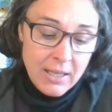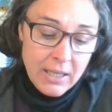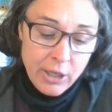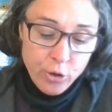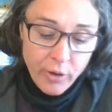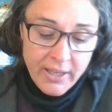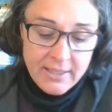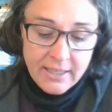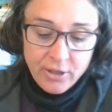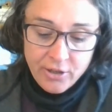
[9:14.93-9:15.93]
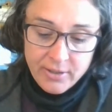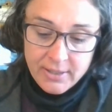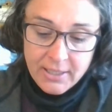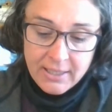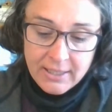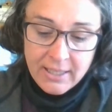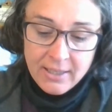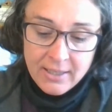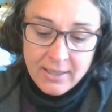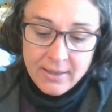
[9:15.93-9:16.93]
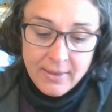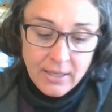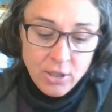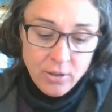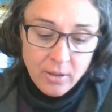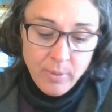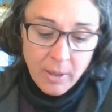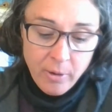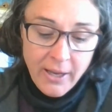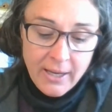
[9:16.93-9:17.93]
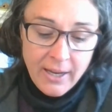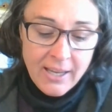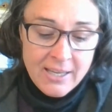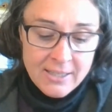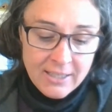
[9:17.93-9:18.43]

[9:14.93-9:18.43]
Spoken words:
He grinned at her suddenly. They took my bread, eh?